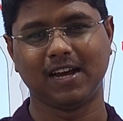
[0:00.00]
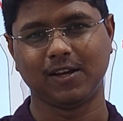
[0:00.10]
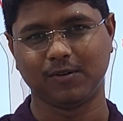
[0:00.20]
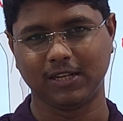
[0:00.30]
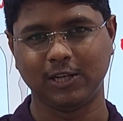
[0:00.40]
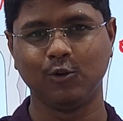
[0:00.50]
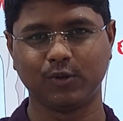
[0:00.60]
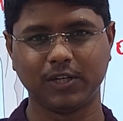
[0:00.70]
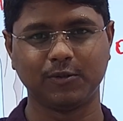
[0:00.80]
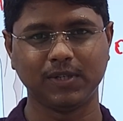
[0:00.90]
I will
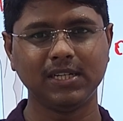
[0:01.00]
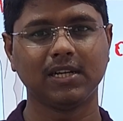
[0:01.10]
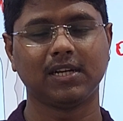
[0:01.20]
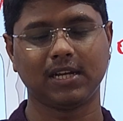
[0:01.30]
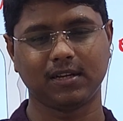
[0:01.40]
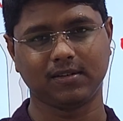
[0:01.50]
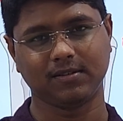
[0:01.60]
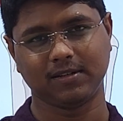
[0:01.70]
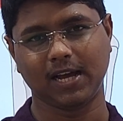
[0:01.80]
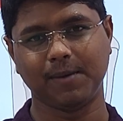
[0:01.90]
look into it, and
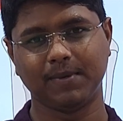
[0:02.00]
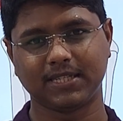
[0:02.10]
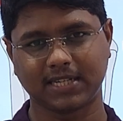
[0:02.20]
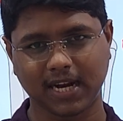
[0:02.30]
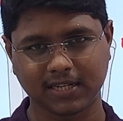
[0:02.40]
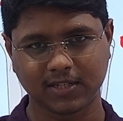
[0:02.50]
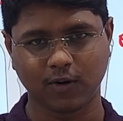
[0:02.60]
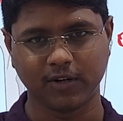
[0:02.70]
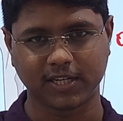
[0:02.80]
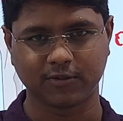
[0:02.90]
I may start
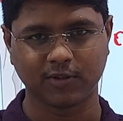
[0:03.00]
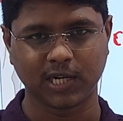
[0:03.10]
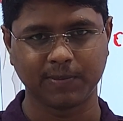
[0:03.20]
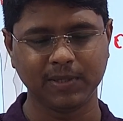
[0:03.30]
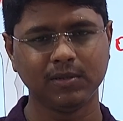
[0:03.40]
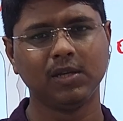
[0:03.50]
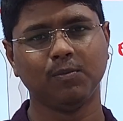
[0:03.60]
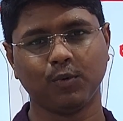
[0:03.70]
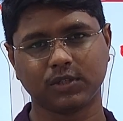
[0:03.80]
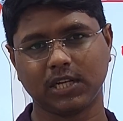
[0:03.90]
ultrasonography,
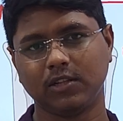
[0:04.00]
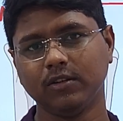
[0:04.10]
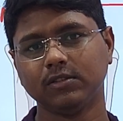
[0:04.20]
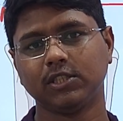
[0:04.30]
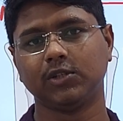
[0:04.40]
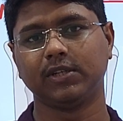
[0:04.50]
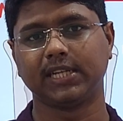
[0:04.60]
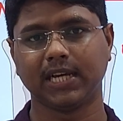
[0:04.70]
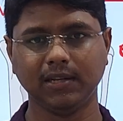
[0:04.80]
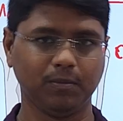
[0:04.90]
mostly the
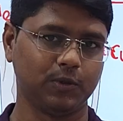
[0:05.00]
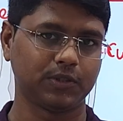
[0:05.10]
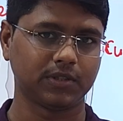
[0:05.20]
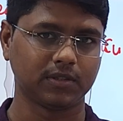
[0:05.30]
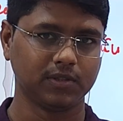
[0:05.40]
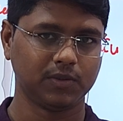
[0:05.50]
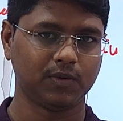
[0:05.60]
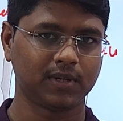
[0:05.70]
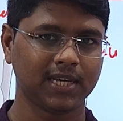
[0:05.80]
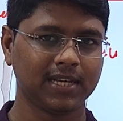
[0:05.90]
theoretical portion.
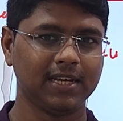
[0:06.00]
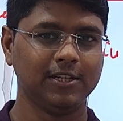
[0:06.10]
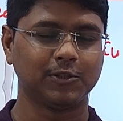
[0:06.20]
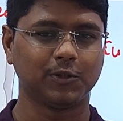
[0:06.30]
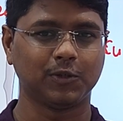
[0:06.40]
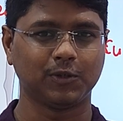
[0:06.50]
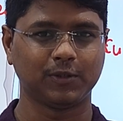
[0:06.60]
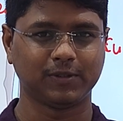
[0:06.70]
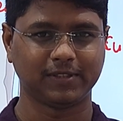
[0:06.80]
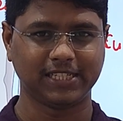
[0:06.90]
Okay,
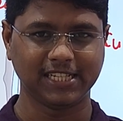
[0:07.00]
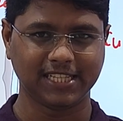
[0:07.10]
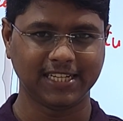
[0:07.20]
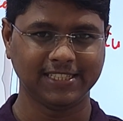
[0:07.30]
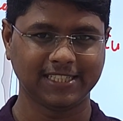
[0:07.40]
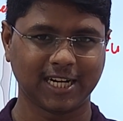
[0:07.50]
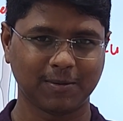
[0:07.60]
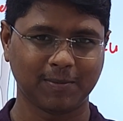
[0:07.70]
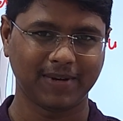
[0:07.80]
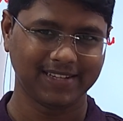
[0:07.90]
so till then, tata,
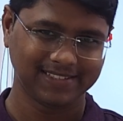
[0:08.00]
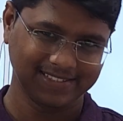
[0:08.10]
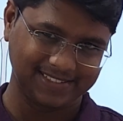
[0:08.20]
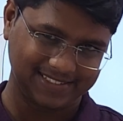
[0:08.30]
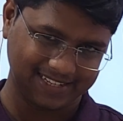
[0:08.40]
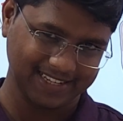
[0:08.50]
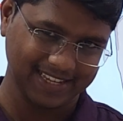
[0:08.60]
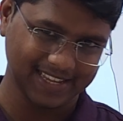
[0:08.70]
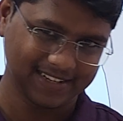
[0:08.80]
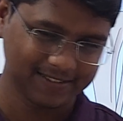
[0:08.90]
bye bye, take care.